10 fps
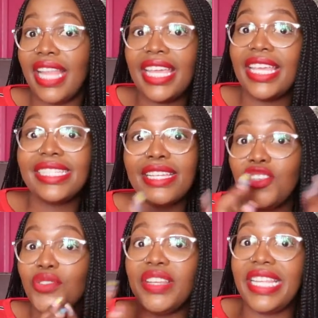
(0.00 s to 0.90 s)
like, is a
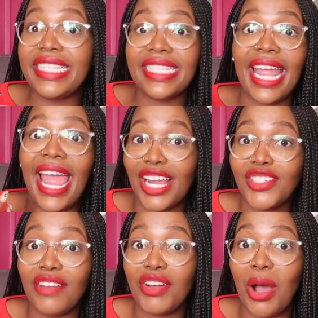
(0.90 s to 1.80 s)
new release that I
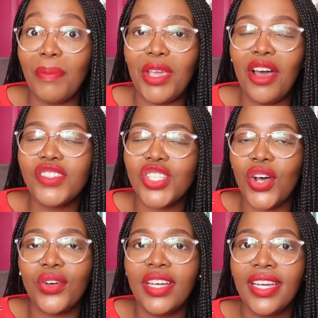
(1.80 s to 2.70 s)
actually have a copy of,
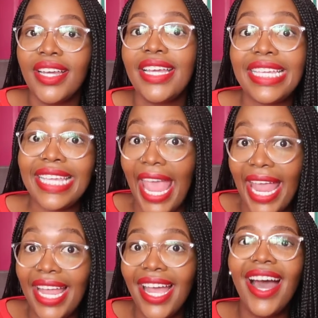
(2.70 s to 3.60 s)
so
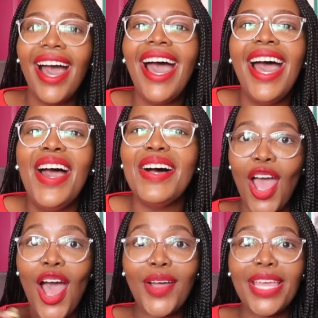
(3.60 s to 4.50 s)
yay.
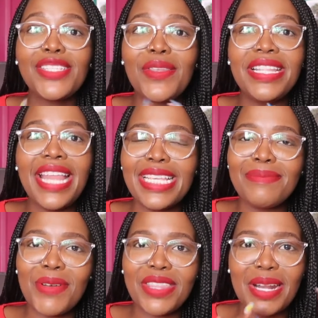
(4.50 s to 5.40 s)
Okay, so the
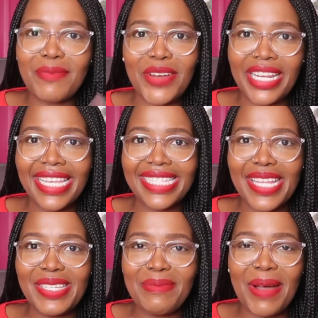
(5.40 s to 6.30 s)
next book that I'm really
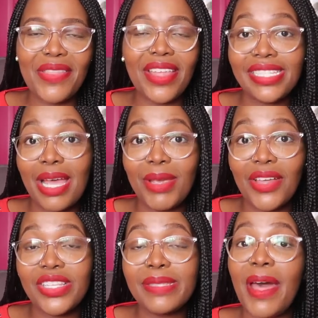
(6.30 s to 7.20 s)
excited about that's coming
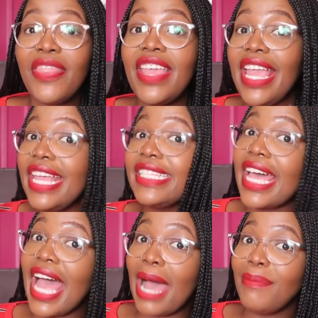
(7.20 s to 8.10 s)
out this month is
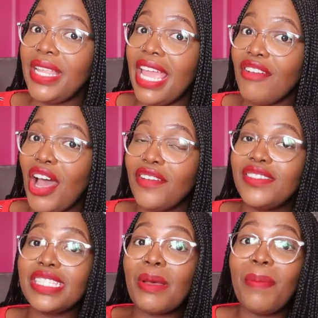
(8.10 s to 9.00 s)
Happily Ever
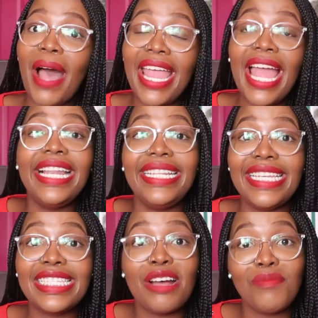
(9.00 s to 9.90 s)
Afters by
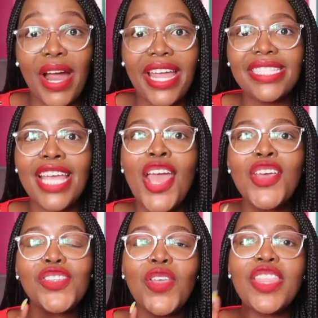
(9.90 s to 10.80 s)
Elise Bryant.
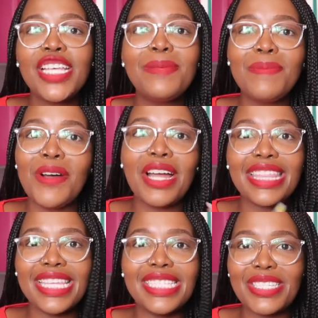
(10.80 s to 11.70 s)
So this
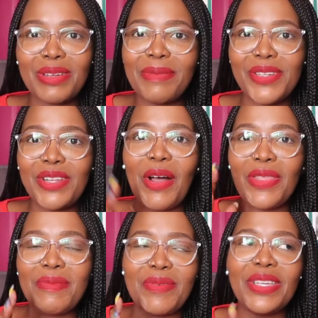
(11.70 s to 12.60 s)
book, the description
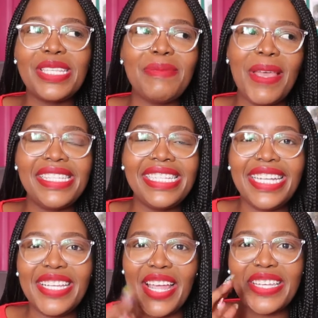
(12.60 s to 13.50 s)
on the book is
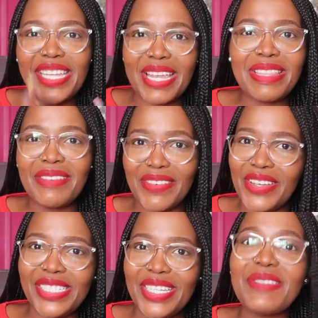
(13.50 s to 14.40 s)
basically like Jane the
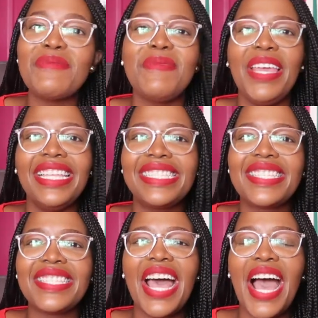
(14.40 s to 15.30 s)
Virgin
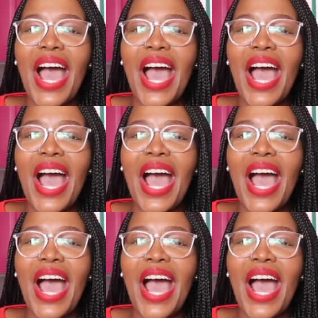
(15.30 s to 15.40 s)
meets